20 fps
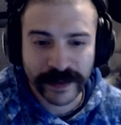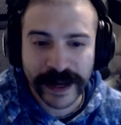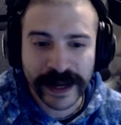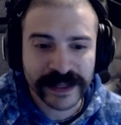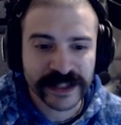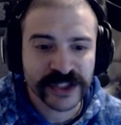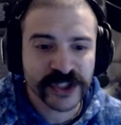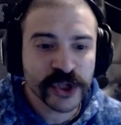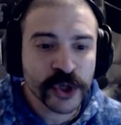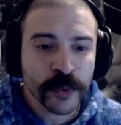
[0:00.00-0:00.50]

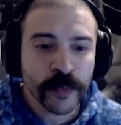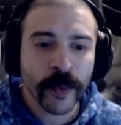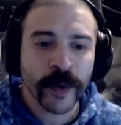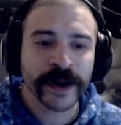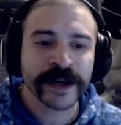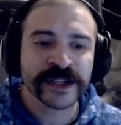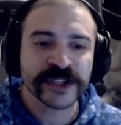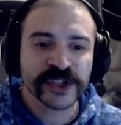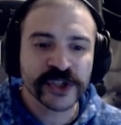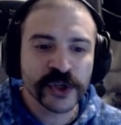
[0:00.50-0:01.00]
got
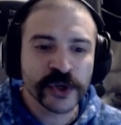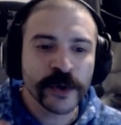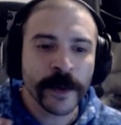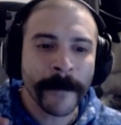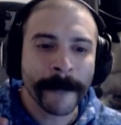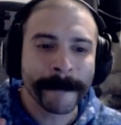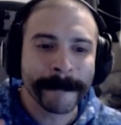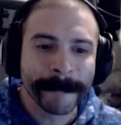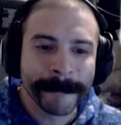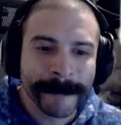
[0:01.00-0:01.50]
$2.2
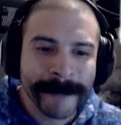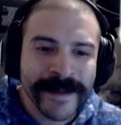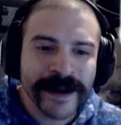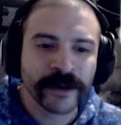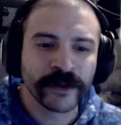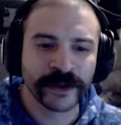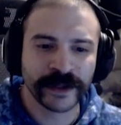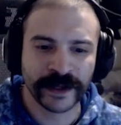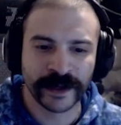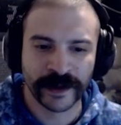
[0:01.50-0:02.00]

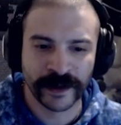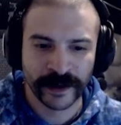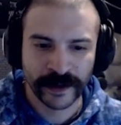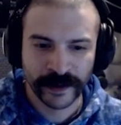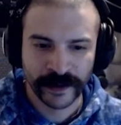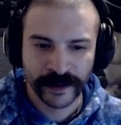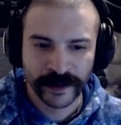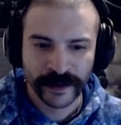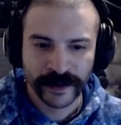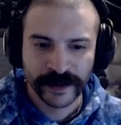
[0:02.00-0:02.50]
million,
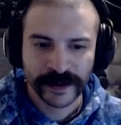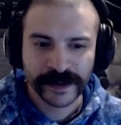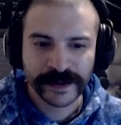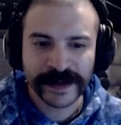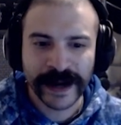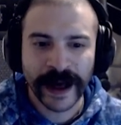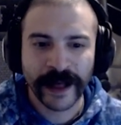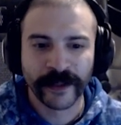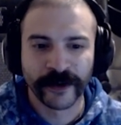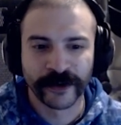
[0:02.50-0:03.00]

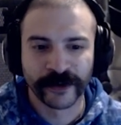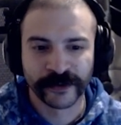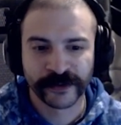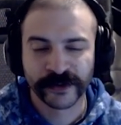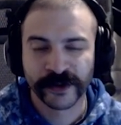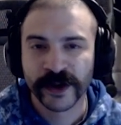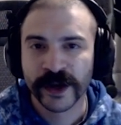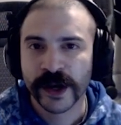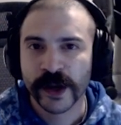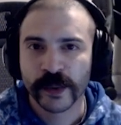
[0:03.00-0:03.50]

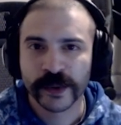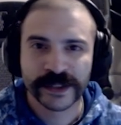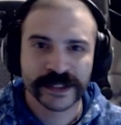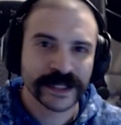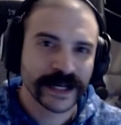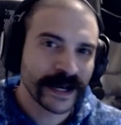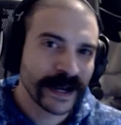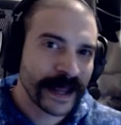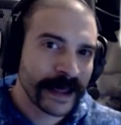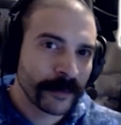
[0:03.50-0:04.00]
which
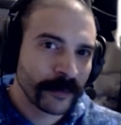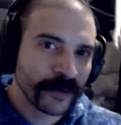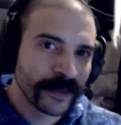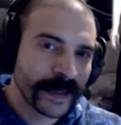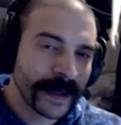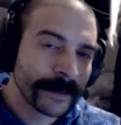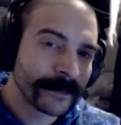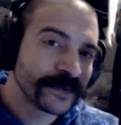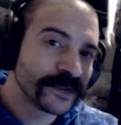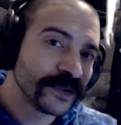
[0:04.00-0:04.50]
enabled
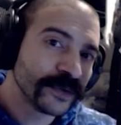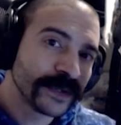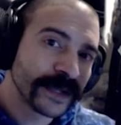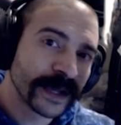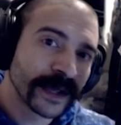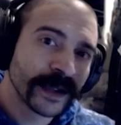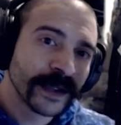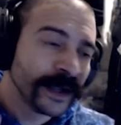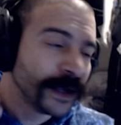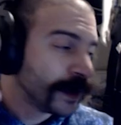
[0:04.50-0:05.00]
them to
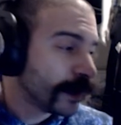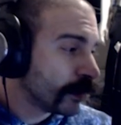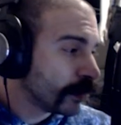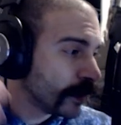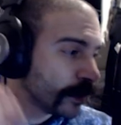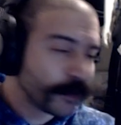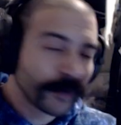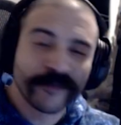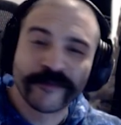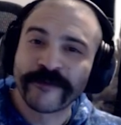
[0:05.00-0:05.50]
get a
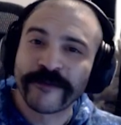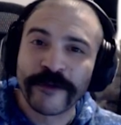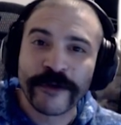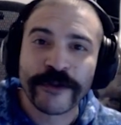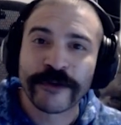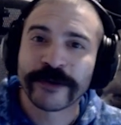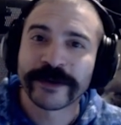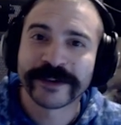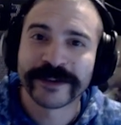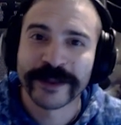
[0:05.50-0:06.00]
little bit
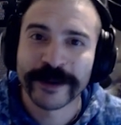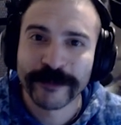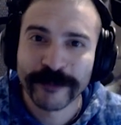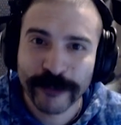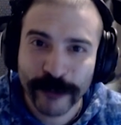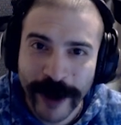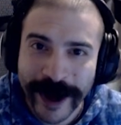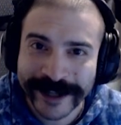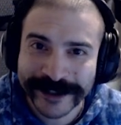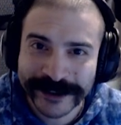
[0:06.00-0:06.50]
further into the
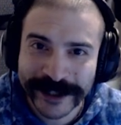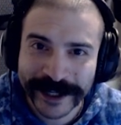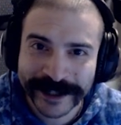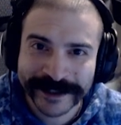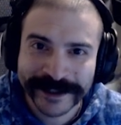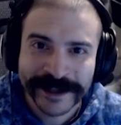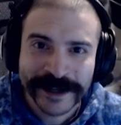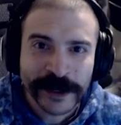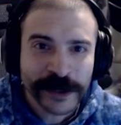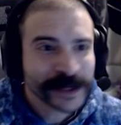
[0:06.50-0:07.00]
project,
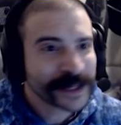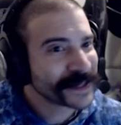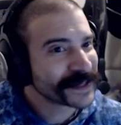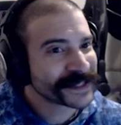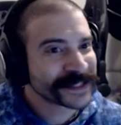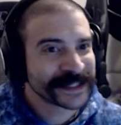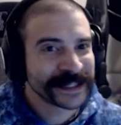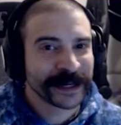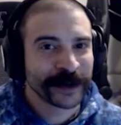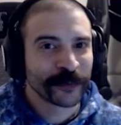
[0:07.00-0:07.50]
get this
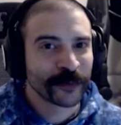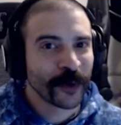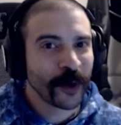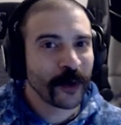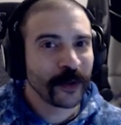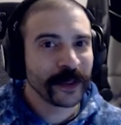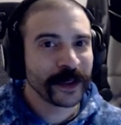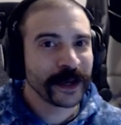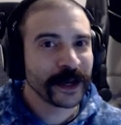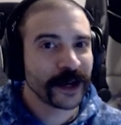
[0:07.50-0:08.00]
thing
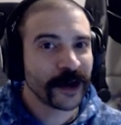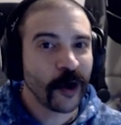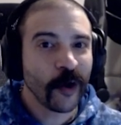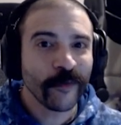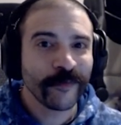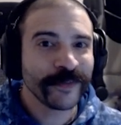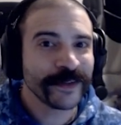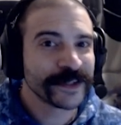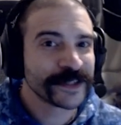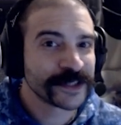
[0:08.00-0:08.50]
rolling, and
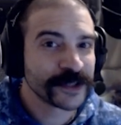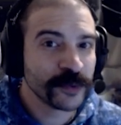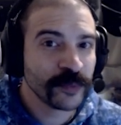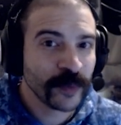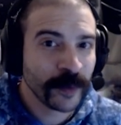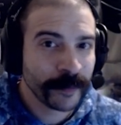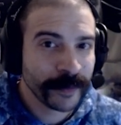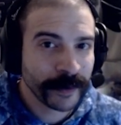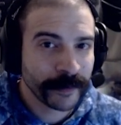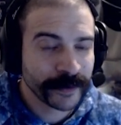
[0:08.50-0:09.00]
hopefully soon we'll
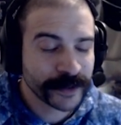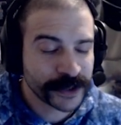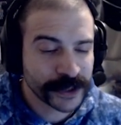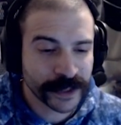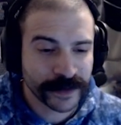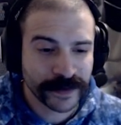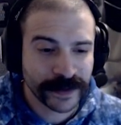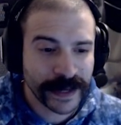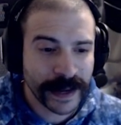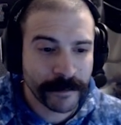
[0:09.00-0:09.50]
be able to check
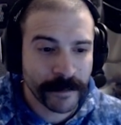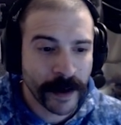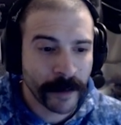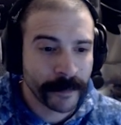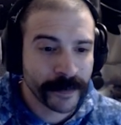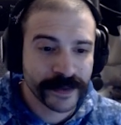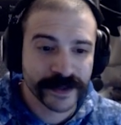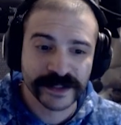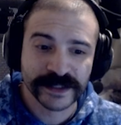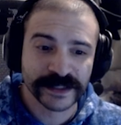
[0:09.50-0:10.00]
the game out.
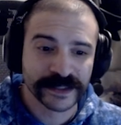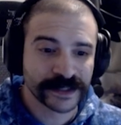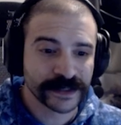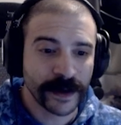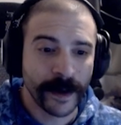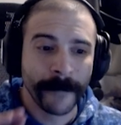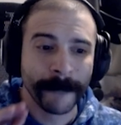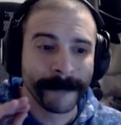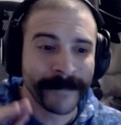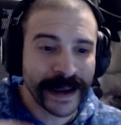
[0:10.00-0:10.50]
But this is
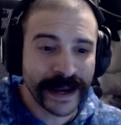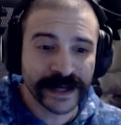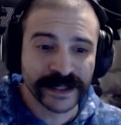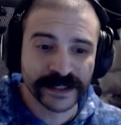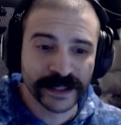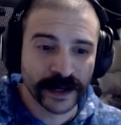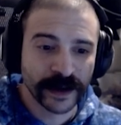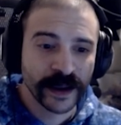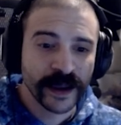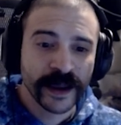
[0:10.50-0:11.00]

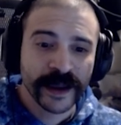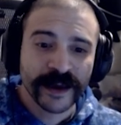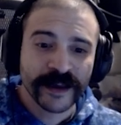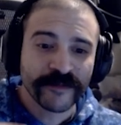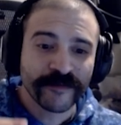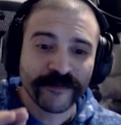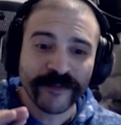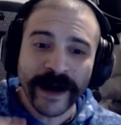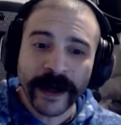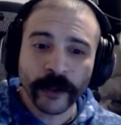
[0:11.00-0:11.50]
amazing.
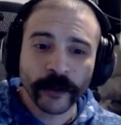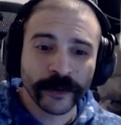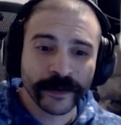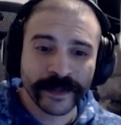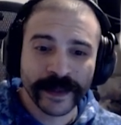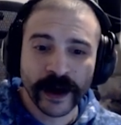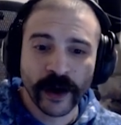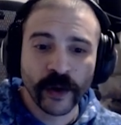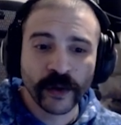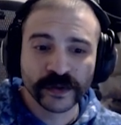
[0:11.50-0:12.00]
Following
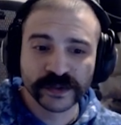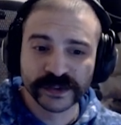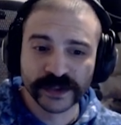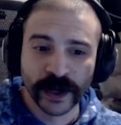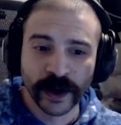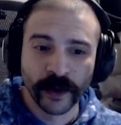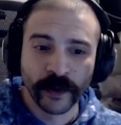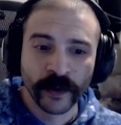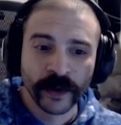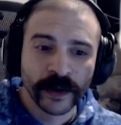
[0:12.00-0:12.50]
that,
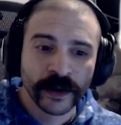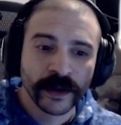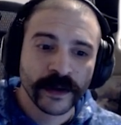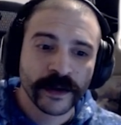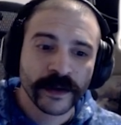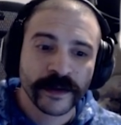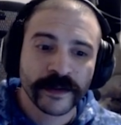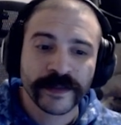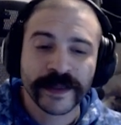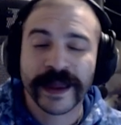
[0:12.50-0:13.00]
also,
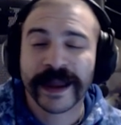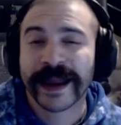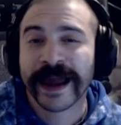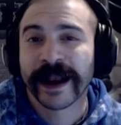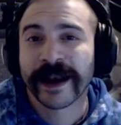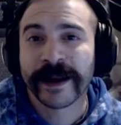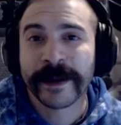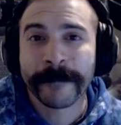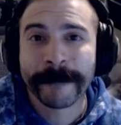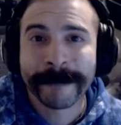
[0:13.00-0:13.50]
they got
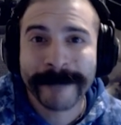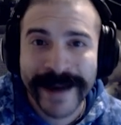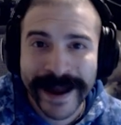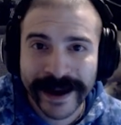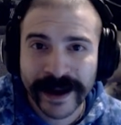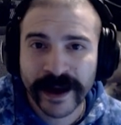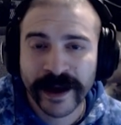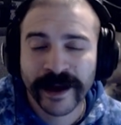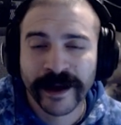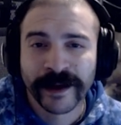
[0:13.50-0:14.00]
a
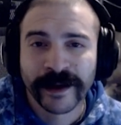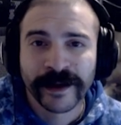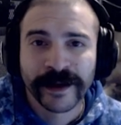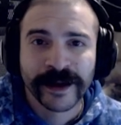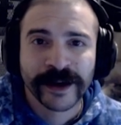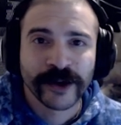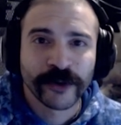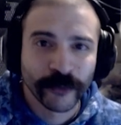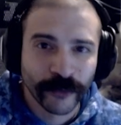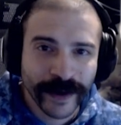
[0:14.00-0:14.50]
mega
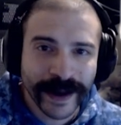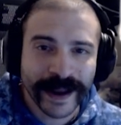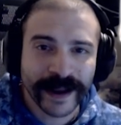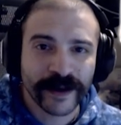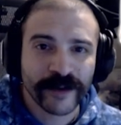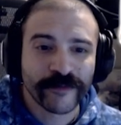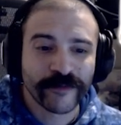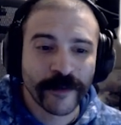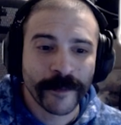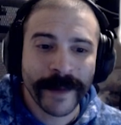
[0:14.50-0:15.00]
grant
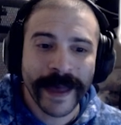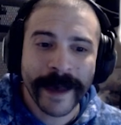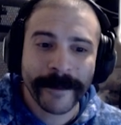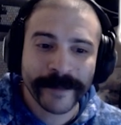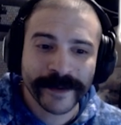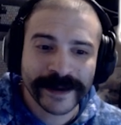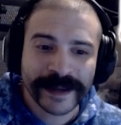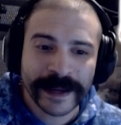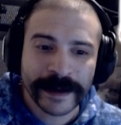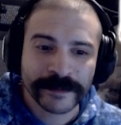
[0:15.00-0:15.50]
from
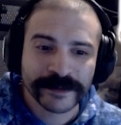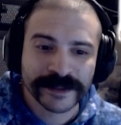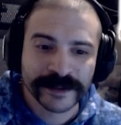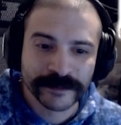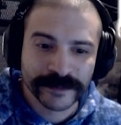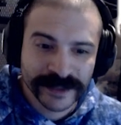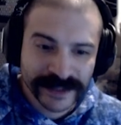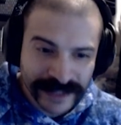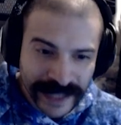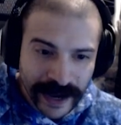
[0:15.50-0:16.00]
Epic Games
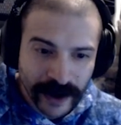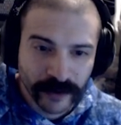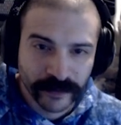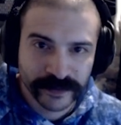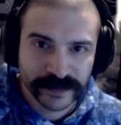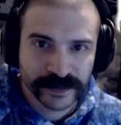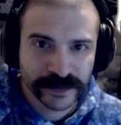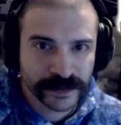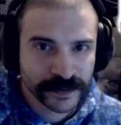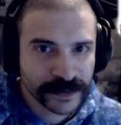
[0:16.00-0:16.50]

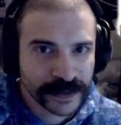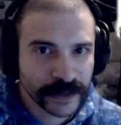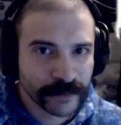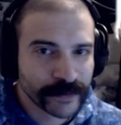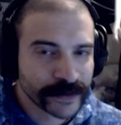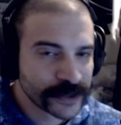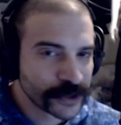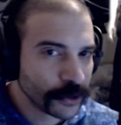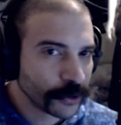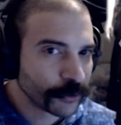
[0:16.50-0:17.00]
themselves, the
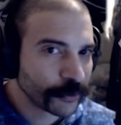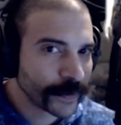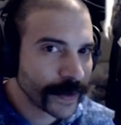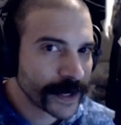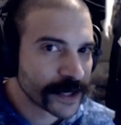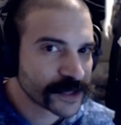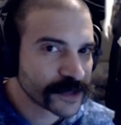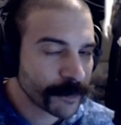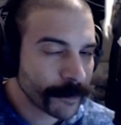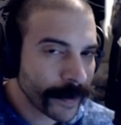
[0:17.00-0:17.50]
original
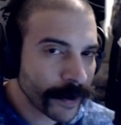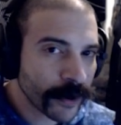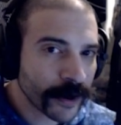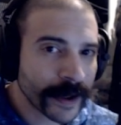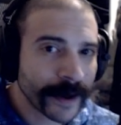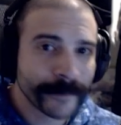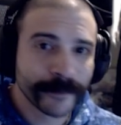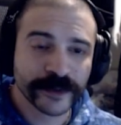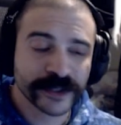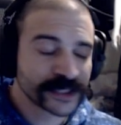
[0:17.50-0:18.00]
creators of
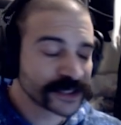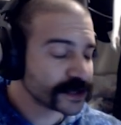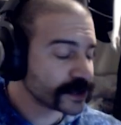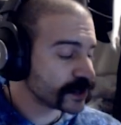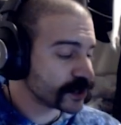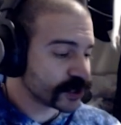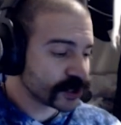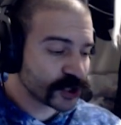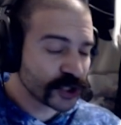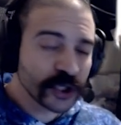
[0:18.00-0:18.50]
Paragon, which is
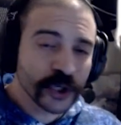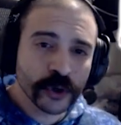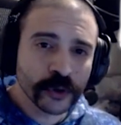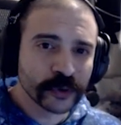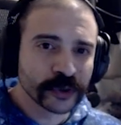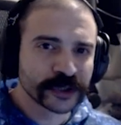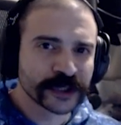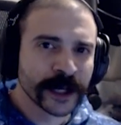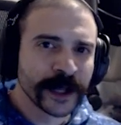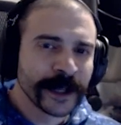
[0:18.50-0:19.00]

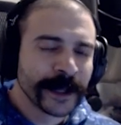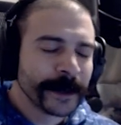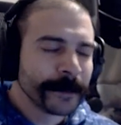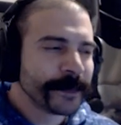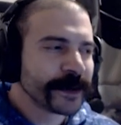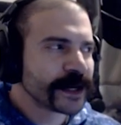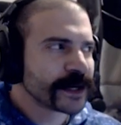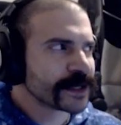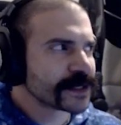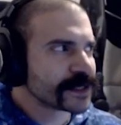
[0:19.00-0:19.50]
huge
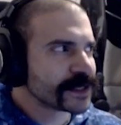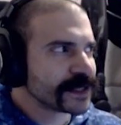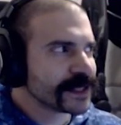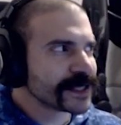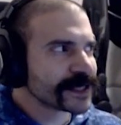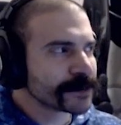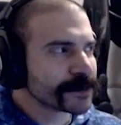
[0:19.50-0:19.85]
because this